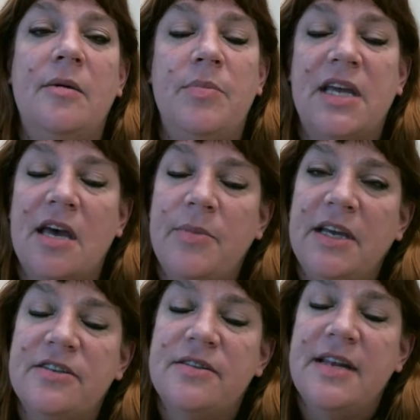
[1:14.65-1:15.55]

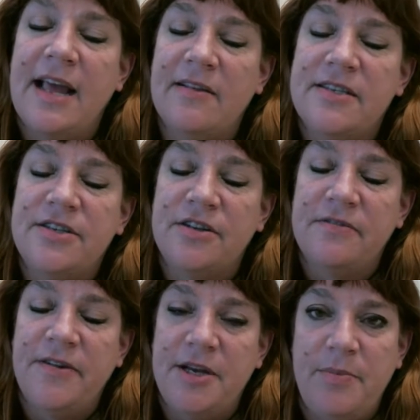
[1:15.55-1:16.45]
Becoming a NALA
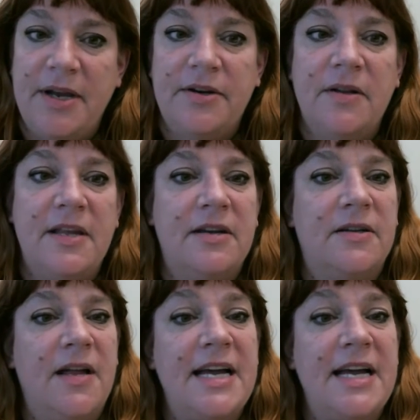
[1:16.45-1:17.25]
certified paralegal